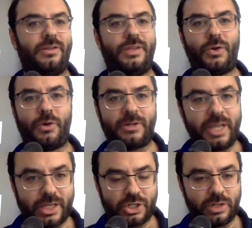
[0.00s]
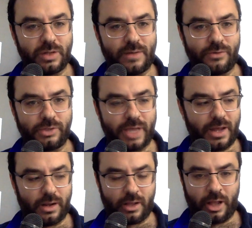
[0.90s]
The critique that she leveled
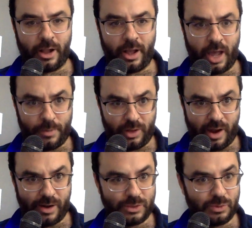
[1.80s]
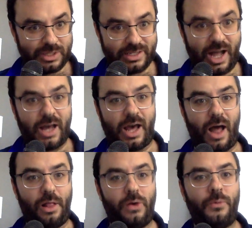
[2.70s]
at Kamala Harris was not
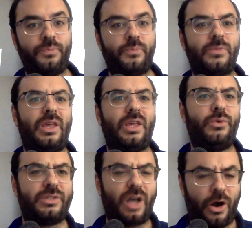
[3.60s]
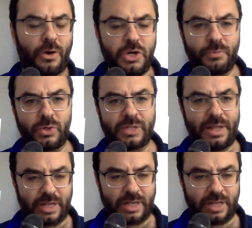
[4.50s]
hollow. It was 100%